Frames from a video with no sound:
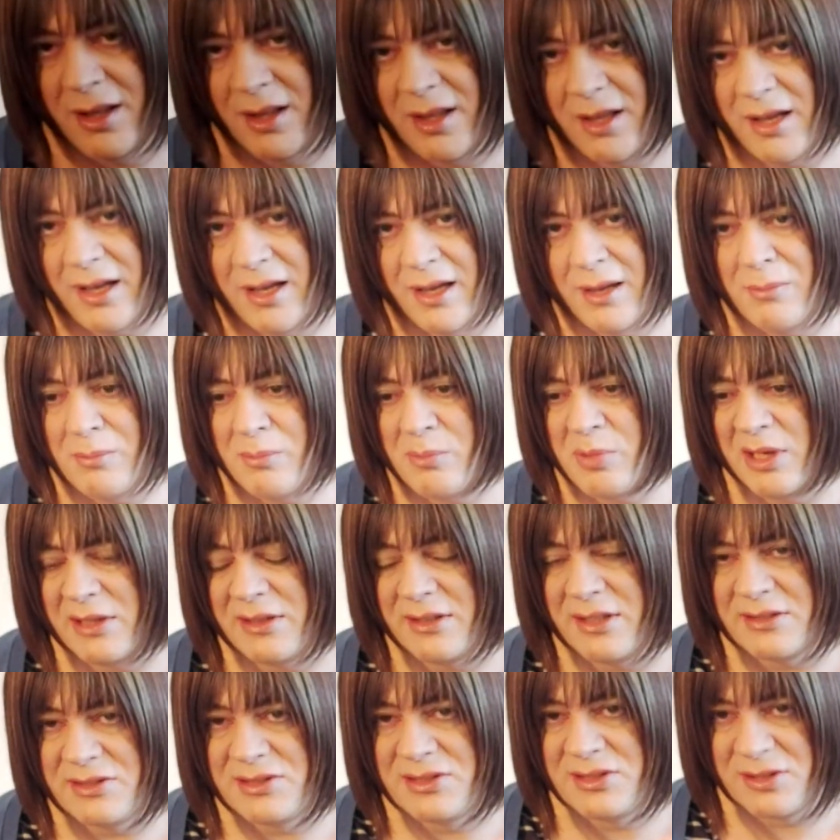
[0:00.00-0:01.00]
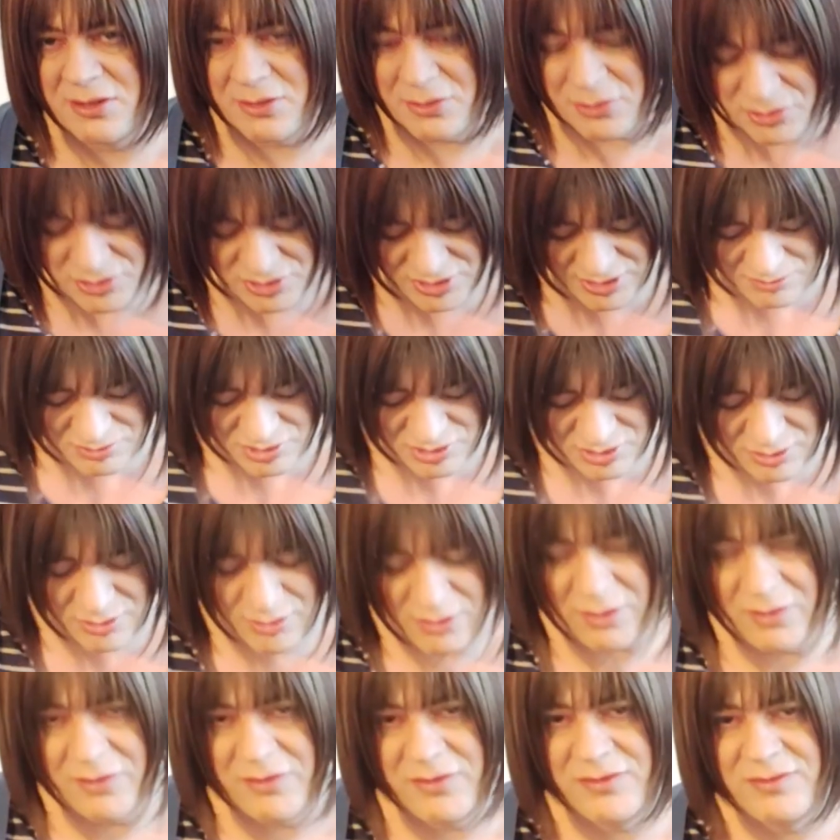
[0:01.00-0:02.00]
But there's still some sort
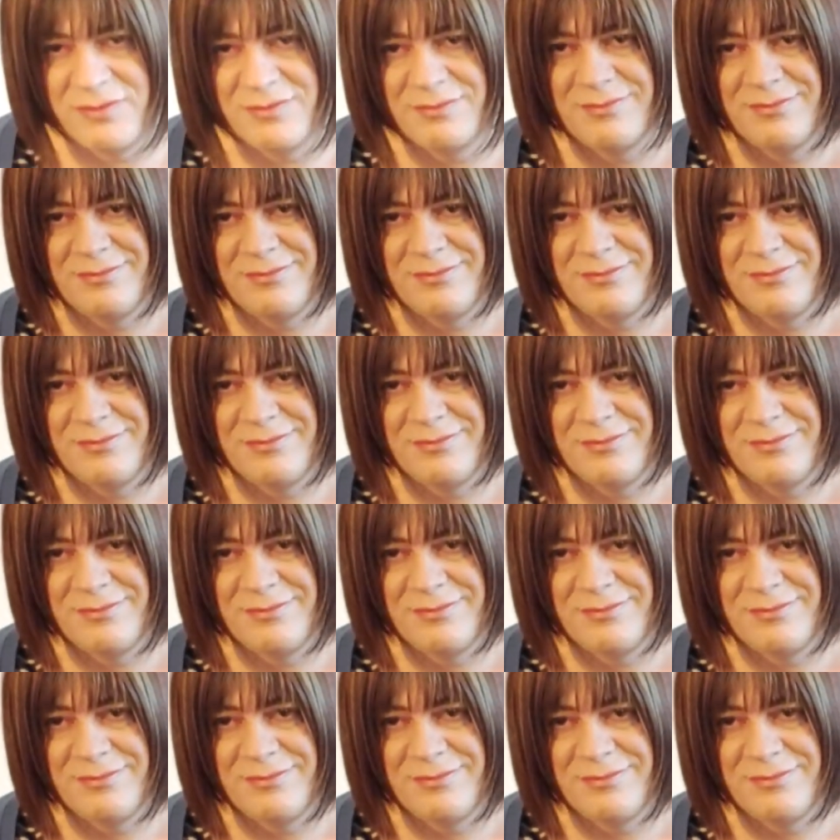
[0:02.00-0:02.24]
of,